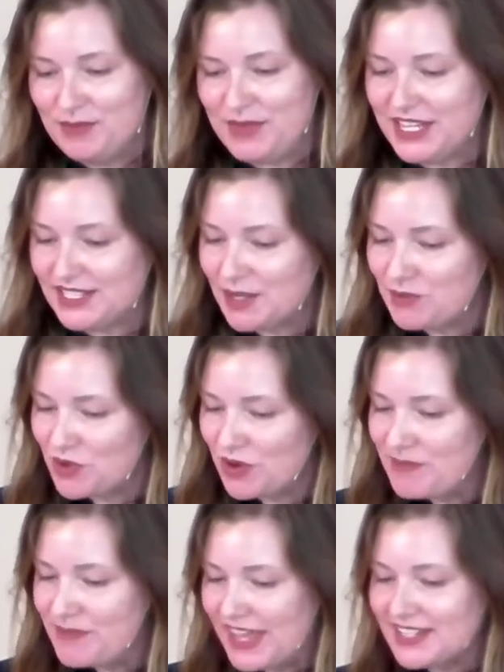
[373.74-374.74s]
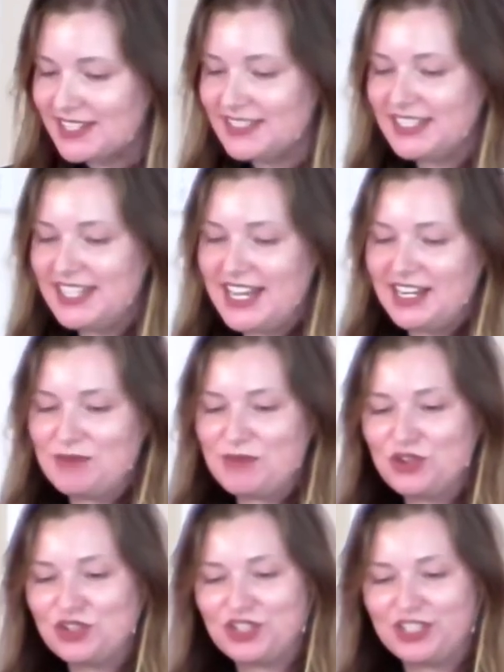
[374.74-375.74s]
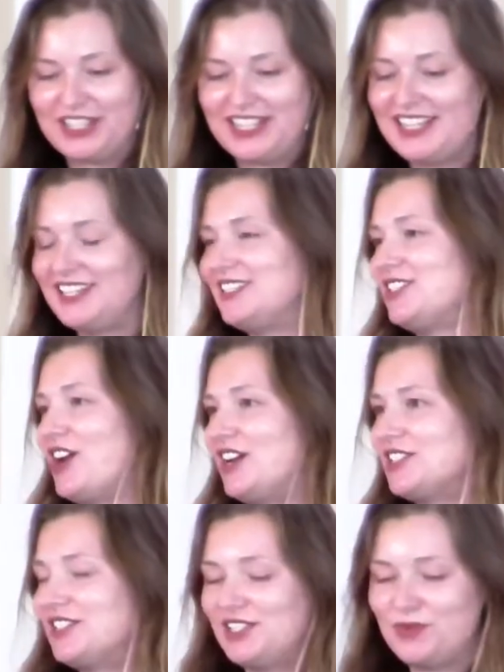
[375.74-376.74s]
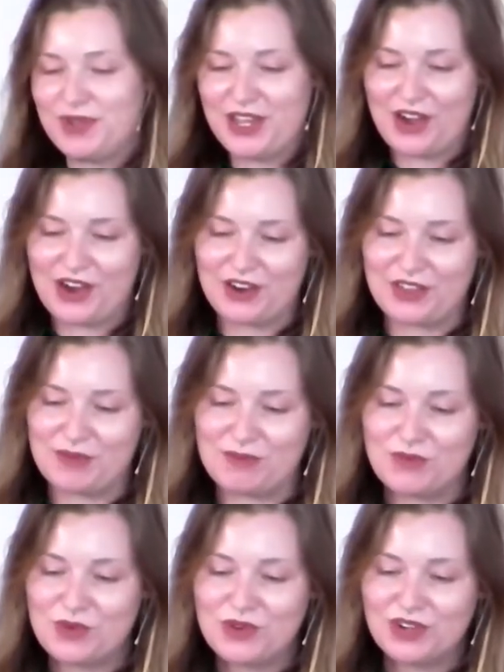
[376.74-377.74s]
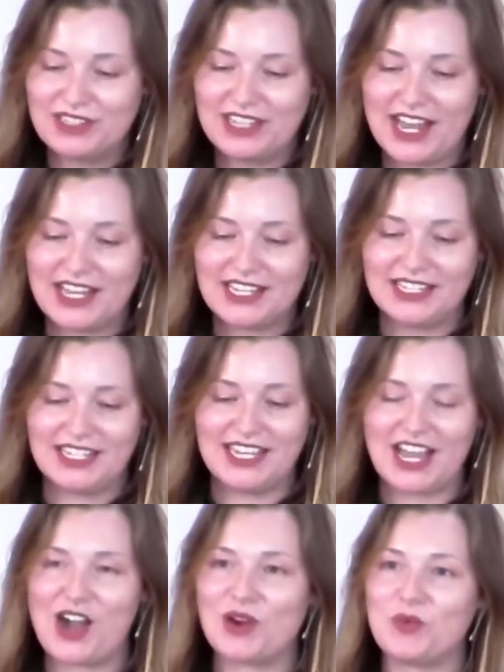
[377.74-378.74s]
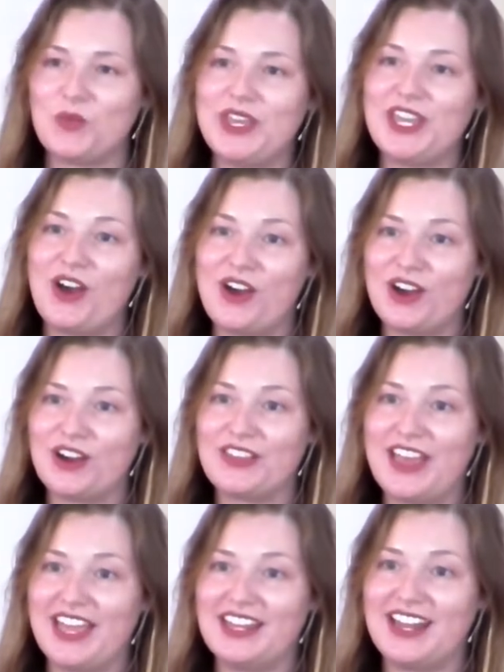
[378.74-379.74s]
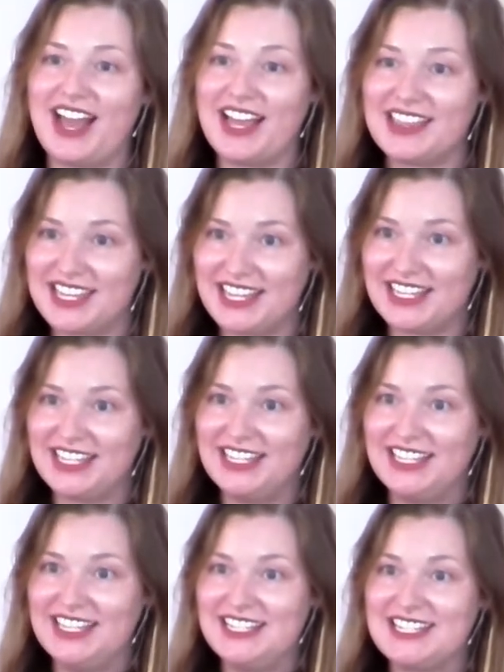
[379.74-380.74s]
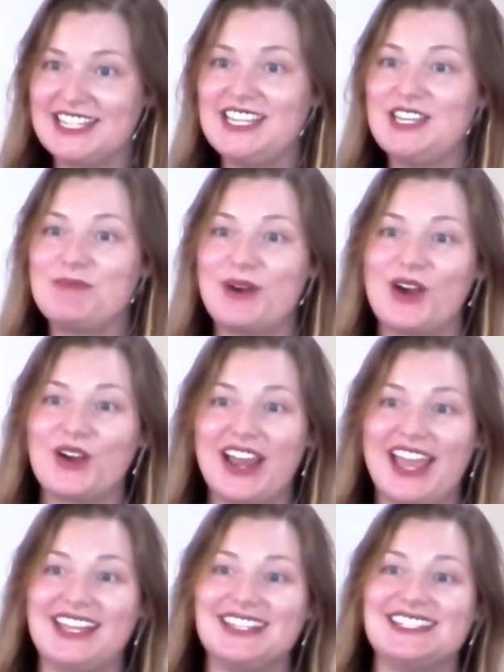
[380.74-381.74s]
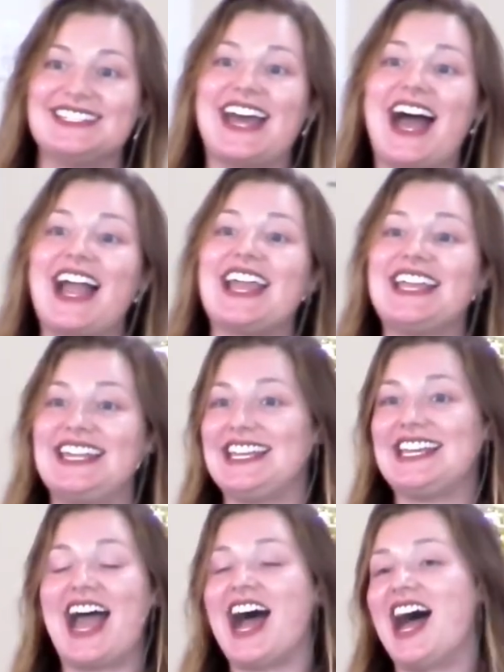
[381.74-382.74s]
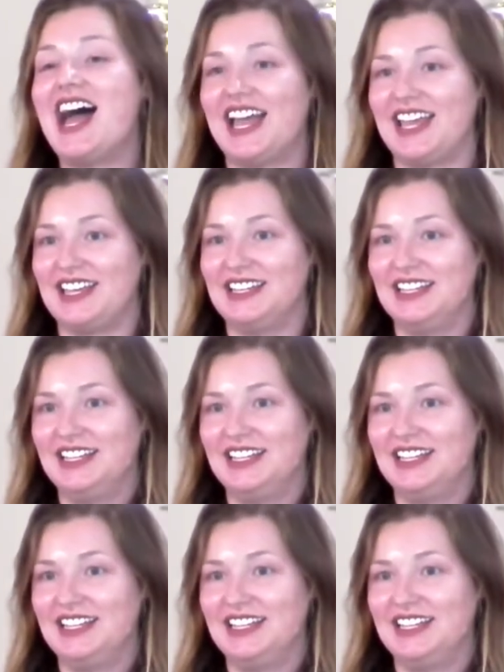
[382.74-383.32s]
Because the more mentally and emotionally exhausted we are, the more likely are we are then, I think, to keep our anxiety high